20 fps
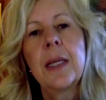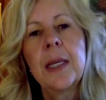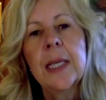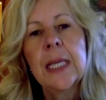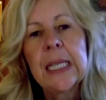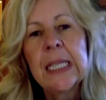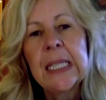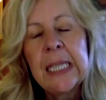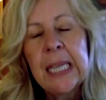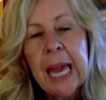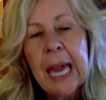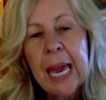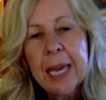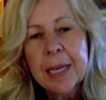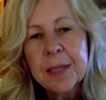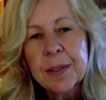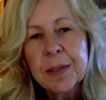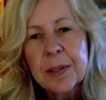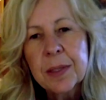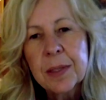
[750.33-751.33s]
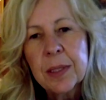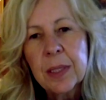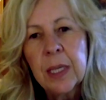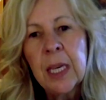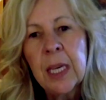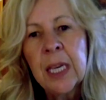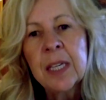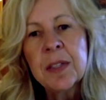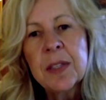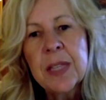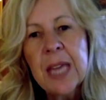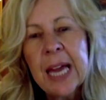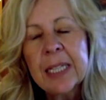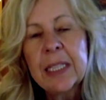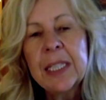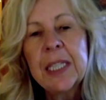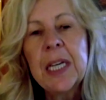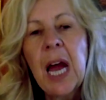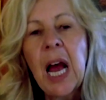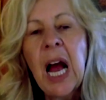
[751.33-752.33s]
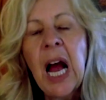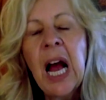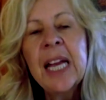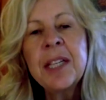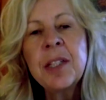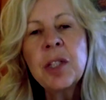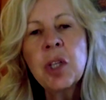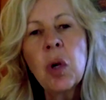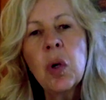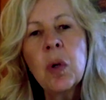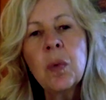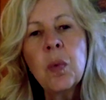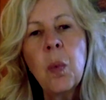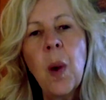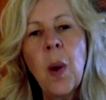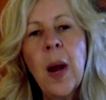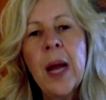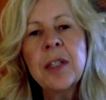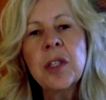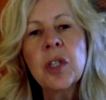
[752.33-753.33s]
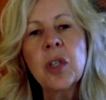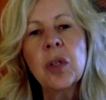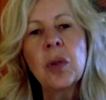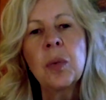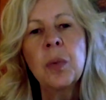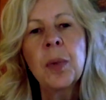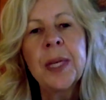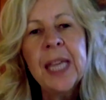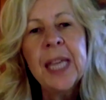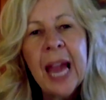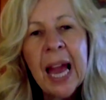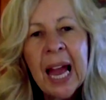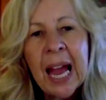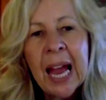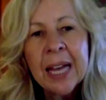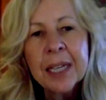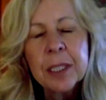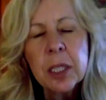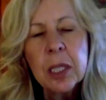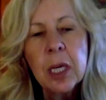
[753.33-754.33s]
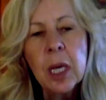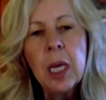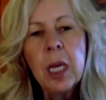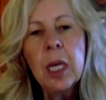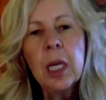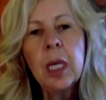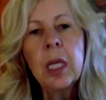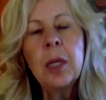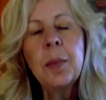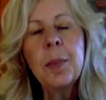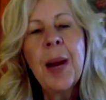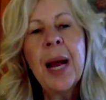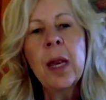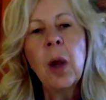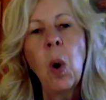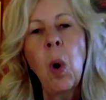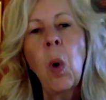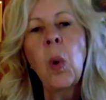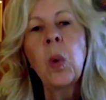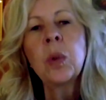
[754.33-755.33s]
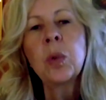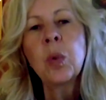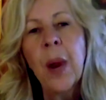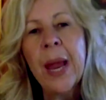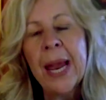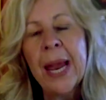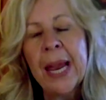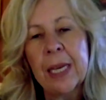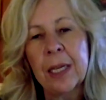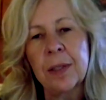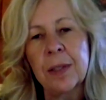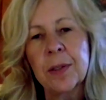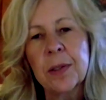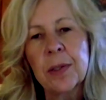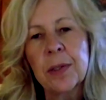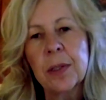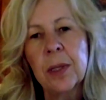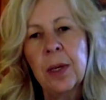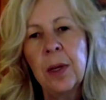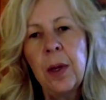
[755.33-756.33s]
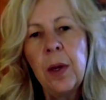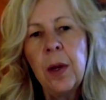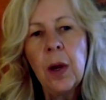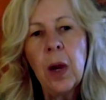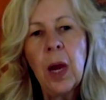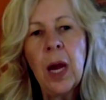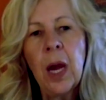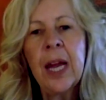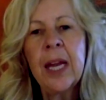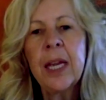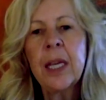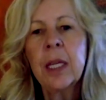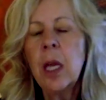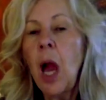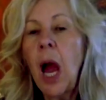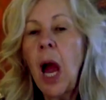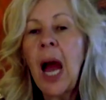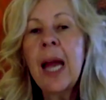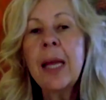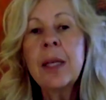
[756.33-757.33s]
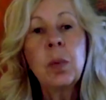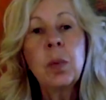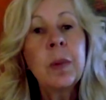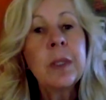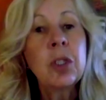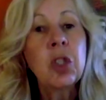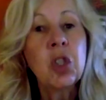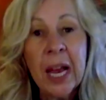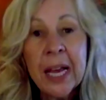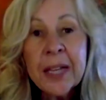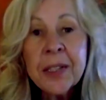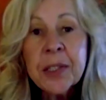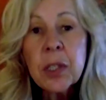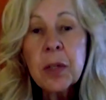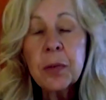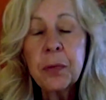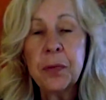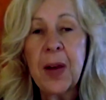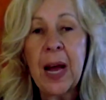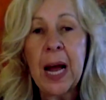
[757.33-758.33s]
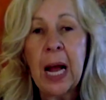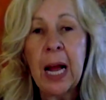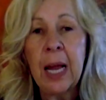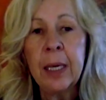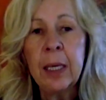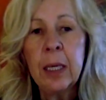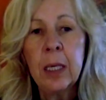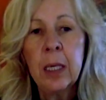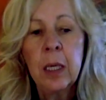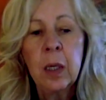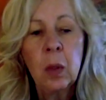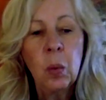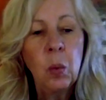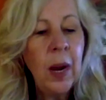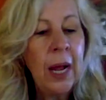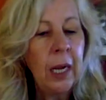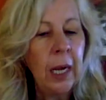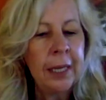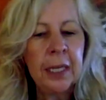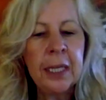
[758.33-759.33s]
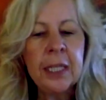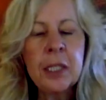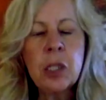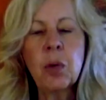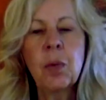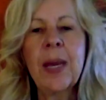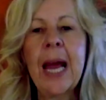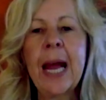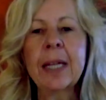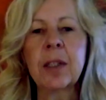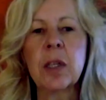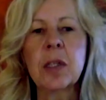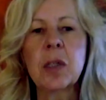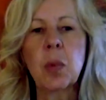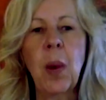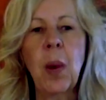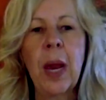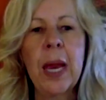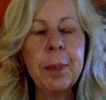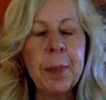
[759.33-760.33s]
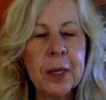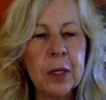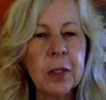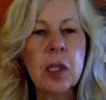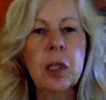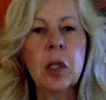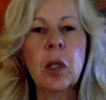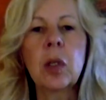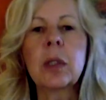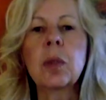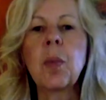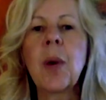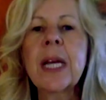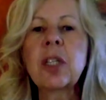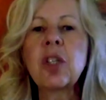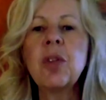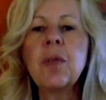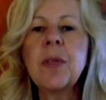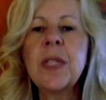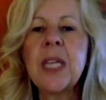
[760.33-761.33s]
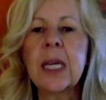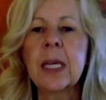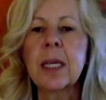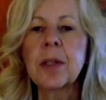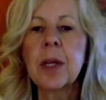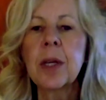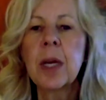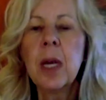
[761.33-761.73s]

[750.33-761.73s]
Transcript: Yes, exactly. And I don't want to react in my old ways. Right. I I will justify, well, I need to react this way because look at what you did.